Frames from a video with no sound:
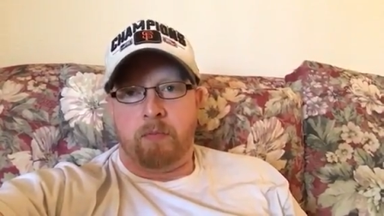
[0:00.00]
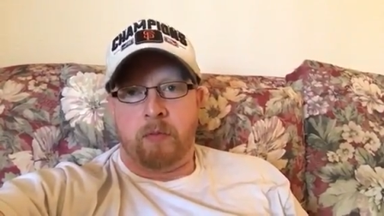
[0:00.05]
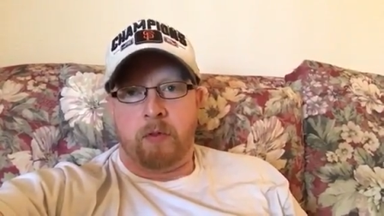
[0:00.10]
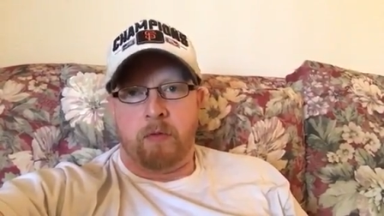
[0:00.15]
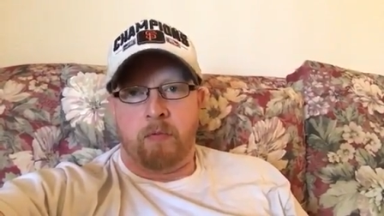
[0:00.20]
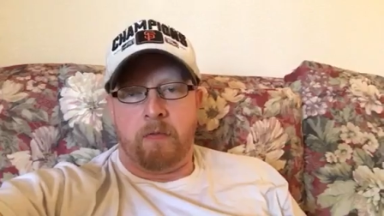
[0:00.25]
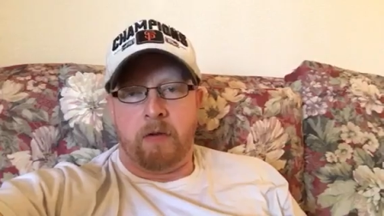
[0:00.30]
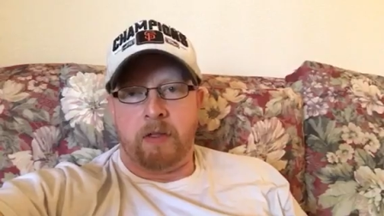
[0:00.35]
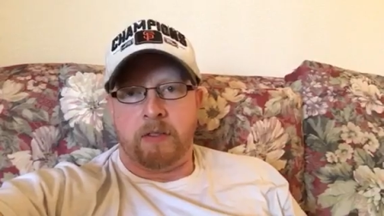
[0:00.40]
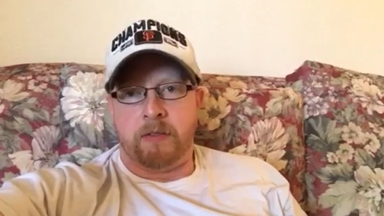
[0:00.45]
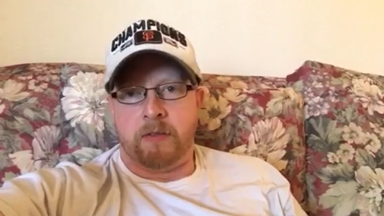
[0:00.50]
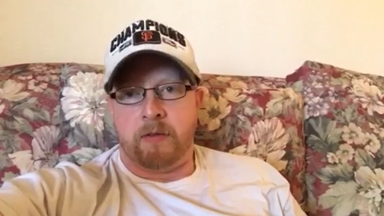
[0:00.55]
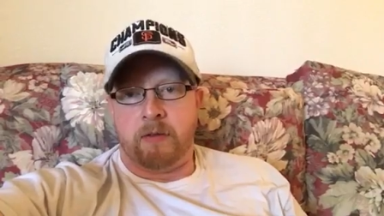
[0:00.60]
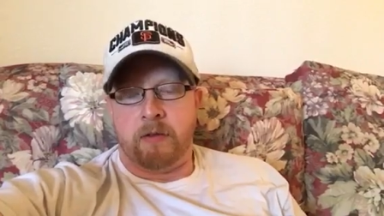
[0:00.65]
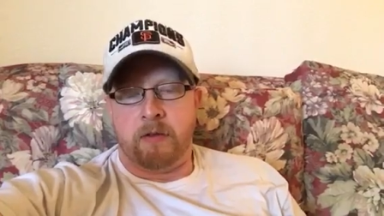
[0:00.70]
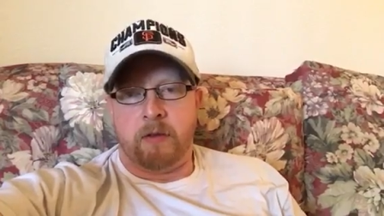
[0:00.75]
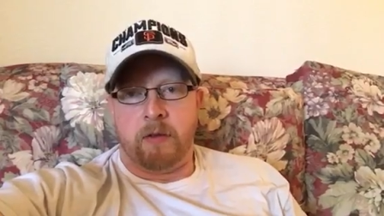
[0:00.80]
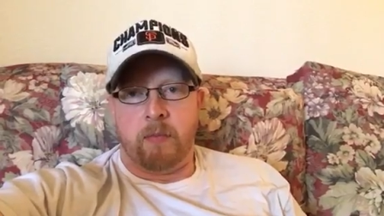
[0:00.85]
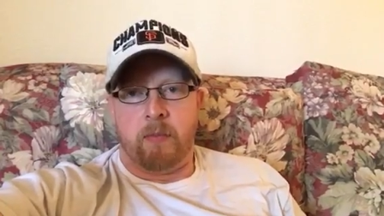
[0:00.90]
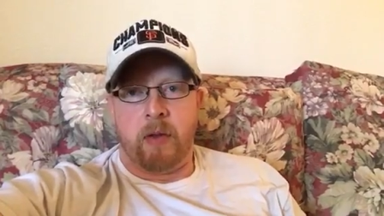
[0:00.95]
Depends
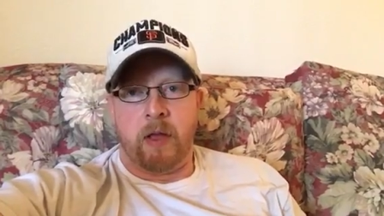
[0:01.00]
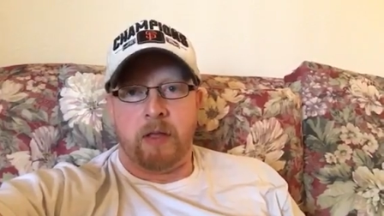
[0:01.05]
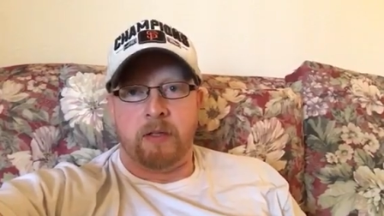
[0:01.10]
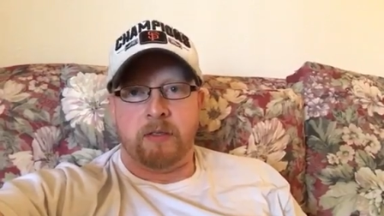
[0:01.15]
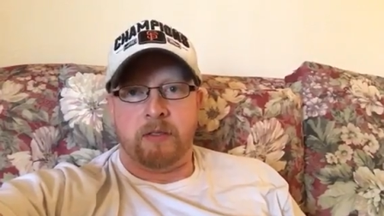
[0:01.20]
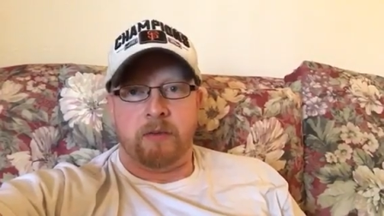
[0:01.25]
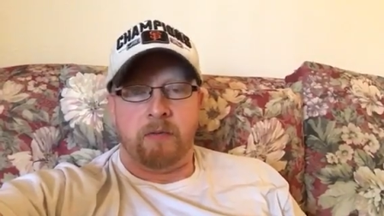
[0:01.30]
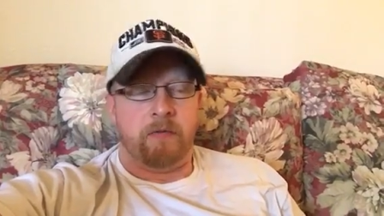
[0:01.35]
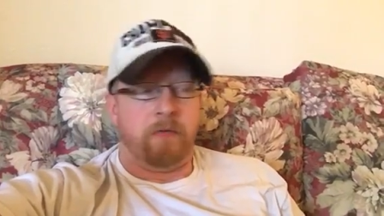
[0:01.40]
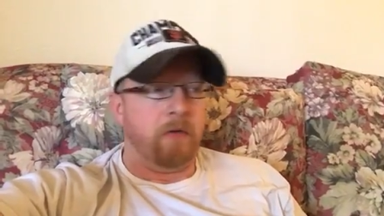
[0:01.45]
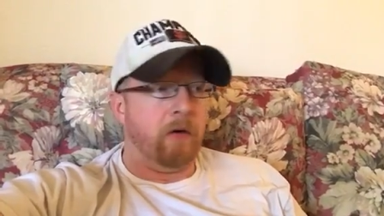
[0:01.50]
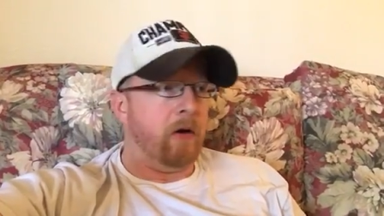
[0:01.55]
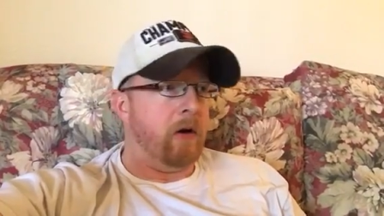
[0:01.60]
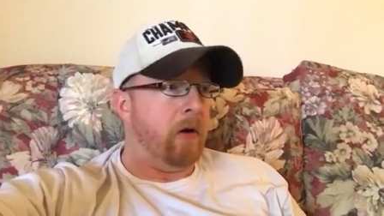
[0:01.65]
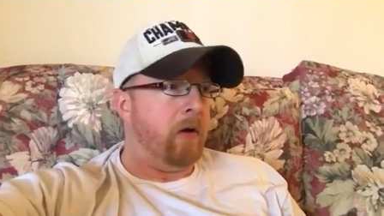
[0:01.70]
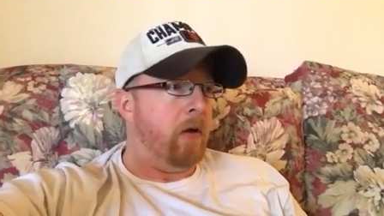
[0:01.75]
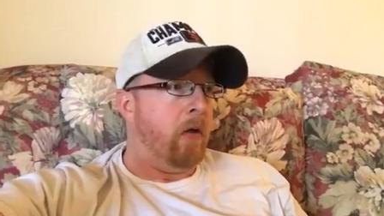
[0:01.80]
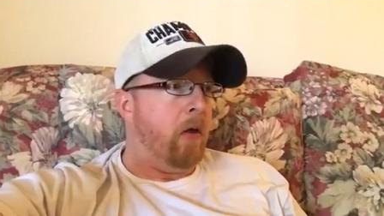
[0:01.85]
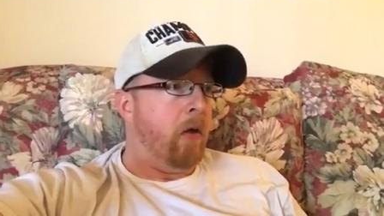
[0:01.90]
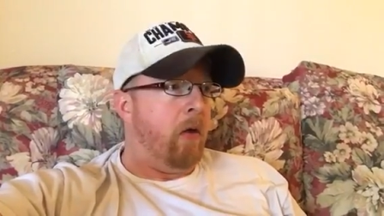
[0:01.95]
depends if
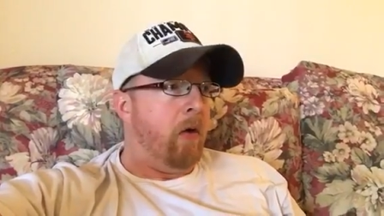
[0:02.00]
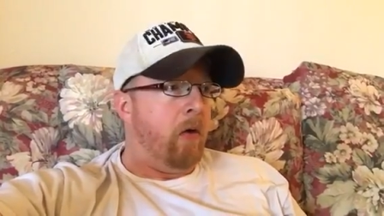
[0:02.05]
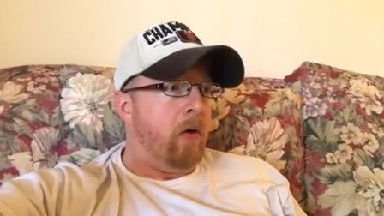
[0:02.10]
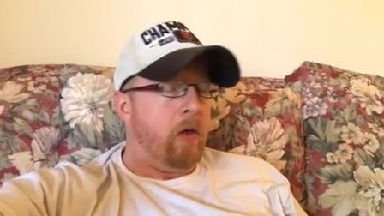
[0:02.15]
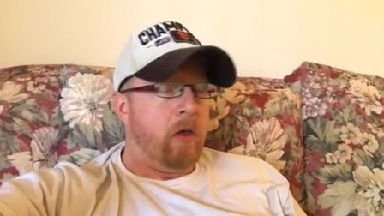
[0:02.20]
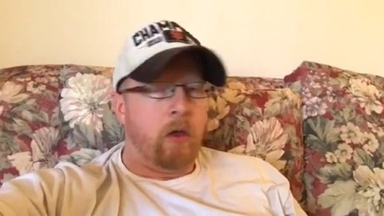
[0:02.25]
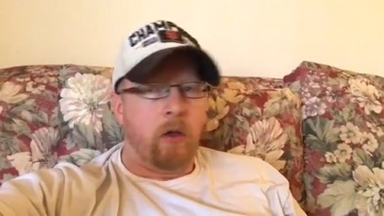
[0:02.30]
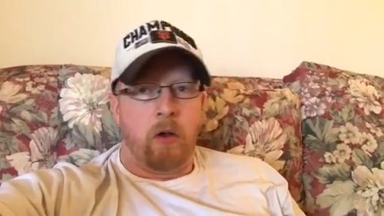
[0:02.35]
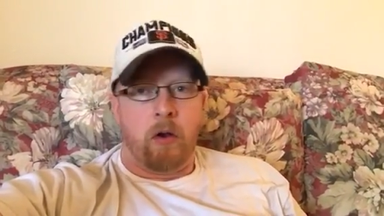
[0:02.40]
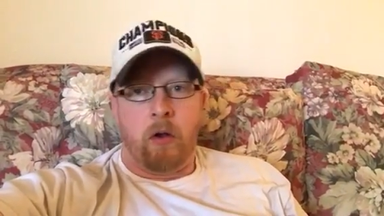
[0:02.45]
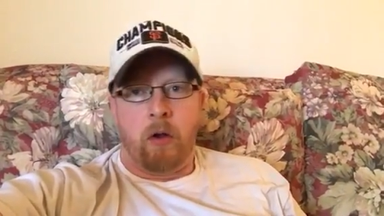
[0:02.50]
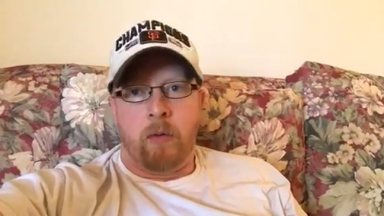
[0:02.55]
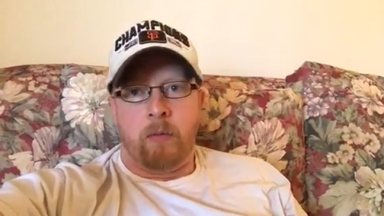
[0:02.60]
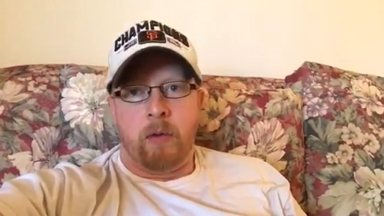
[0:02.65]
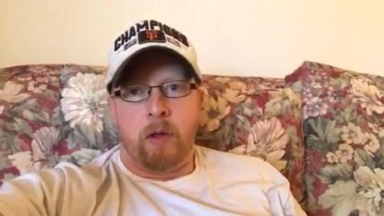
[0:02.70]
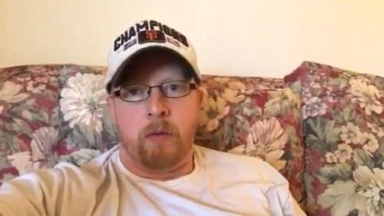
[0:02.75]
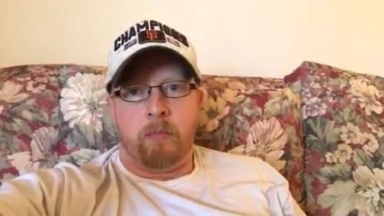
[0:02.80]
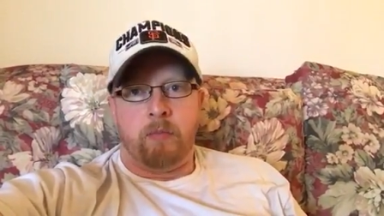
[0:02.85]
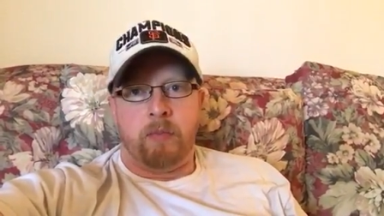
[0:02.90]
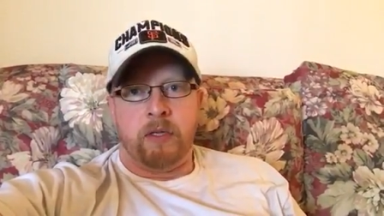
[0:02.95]
uh, you know I'm
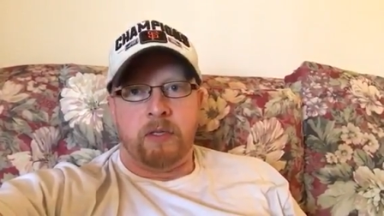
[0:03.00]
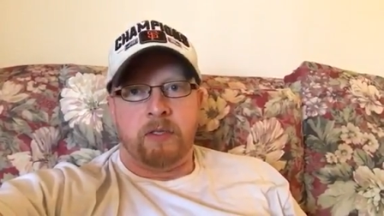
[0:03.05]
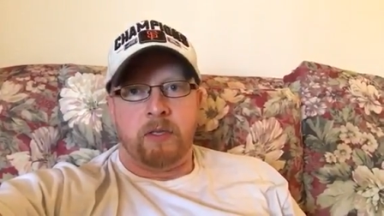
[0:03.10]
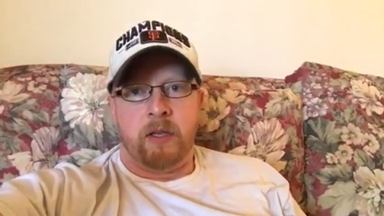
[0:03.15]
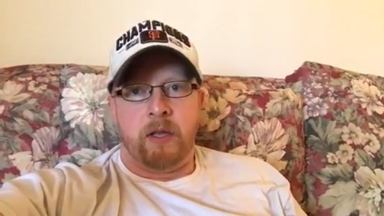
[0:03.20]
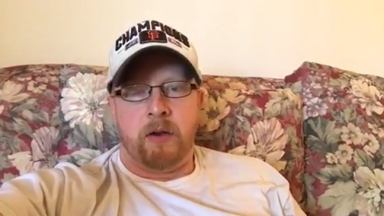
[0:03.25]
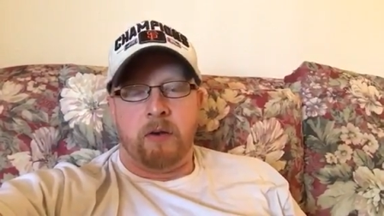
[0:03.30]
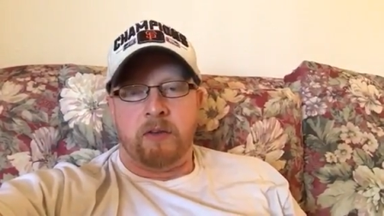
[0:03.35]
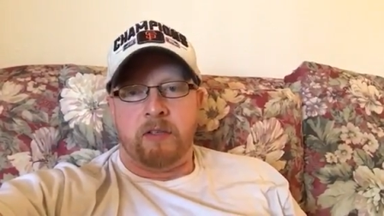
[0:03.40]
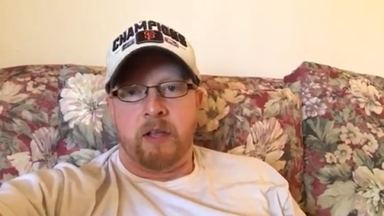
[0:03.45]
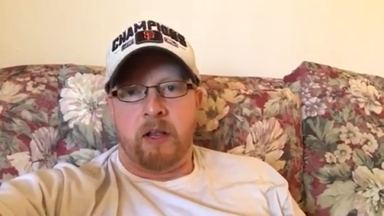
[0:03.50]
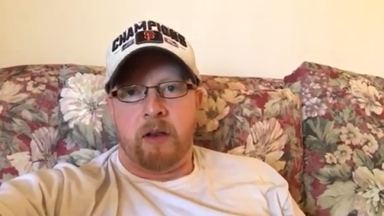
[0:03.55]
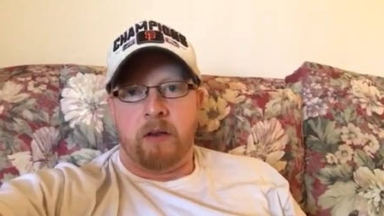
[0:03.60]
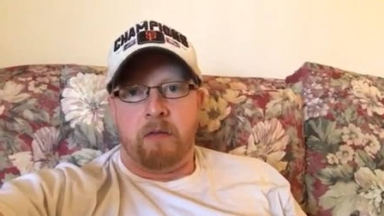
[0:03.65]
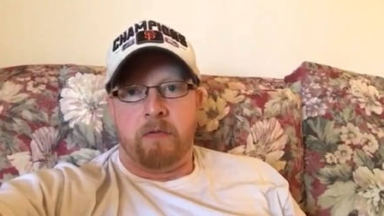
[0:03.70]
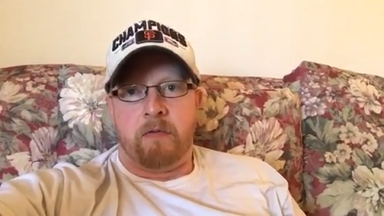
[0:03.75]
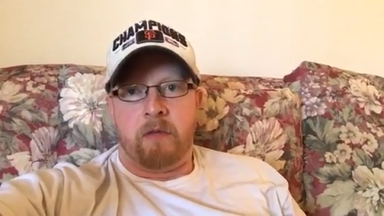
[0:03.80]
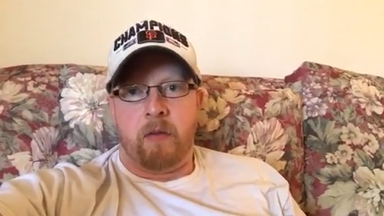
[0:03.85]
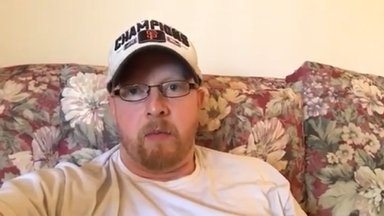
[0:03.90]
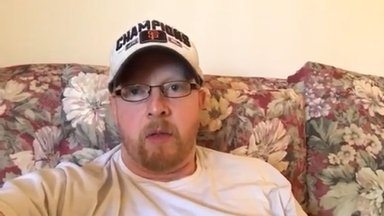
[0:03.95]
not busy entertaining
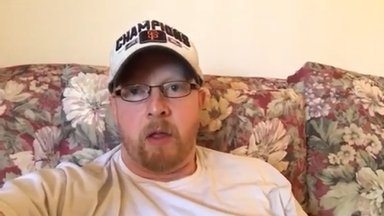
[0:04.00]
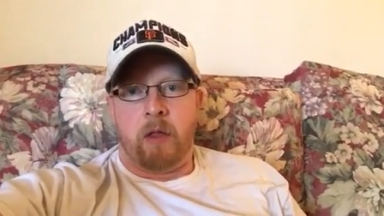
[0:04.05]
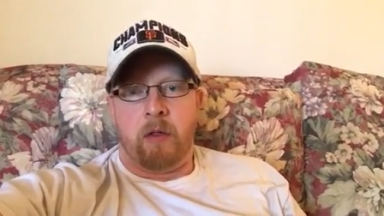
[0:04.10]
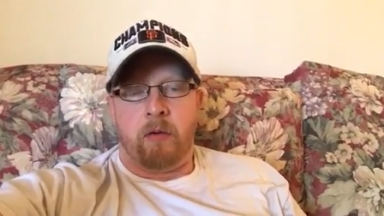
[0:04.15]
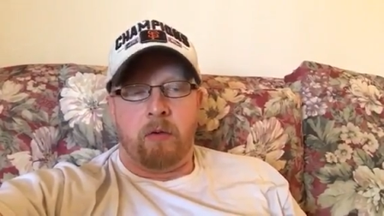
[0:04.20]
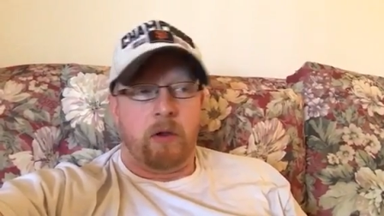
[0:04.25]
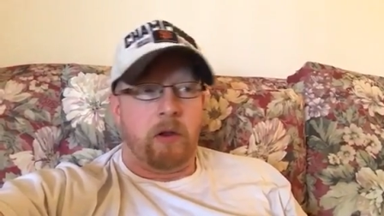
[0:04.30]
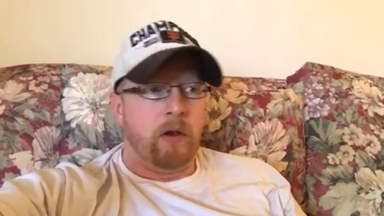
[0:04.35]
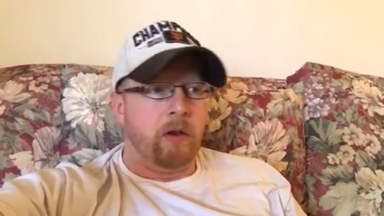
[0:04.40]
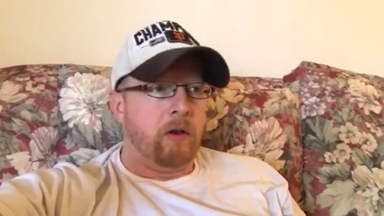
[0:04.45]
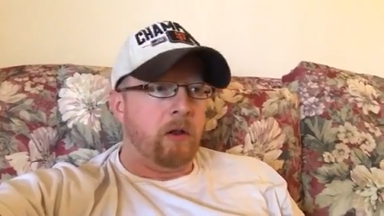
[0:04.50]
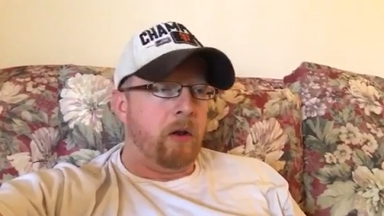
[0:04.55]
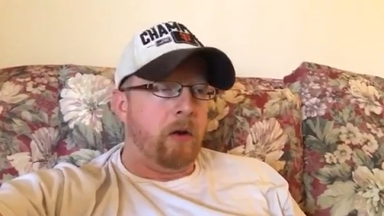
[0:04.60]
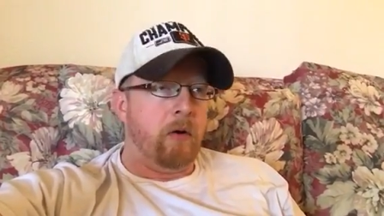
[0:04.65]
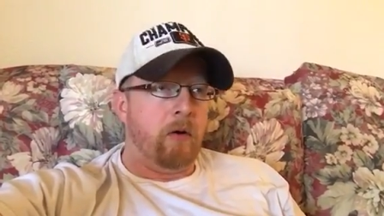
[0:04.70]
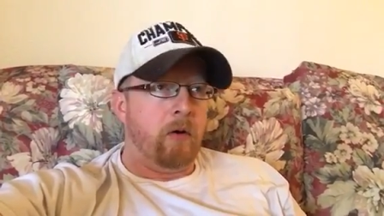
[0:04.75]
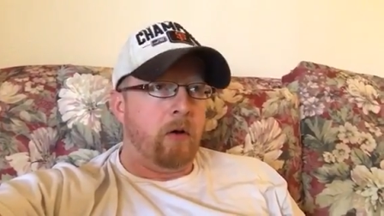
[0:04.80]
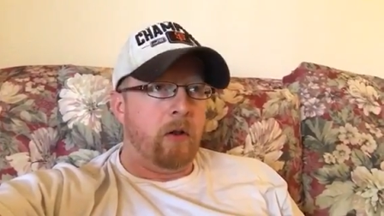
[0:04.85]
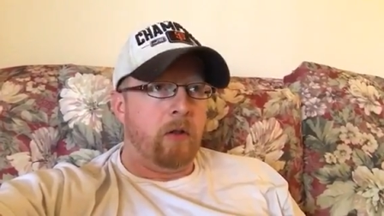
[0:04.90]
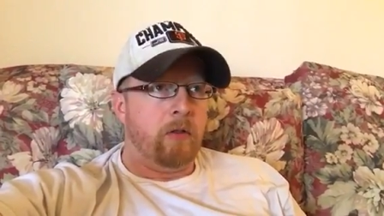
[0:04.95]
a female or eating
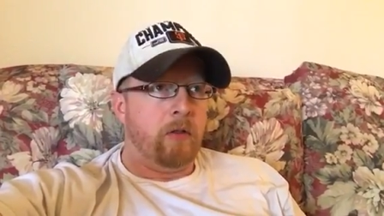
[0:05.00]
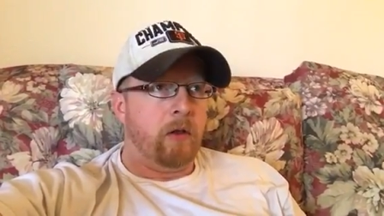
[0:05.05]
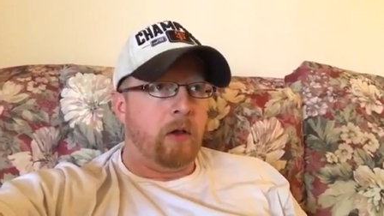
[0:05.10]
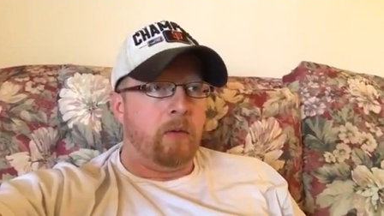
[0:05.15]
dinner or anything.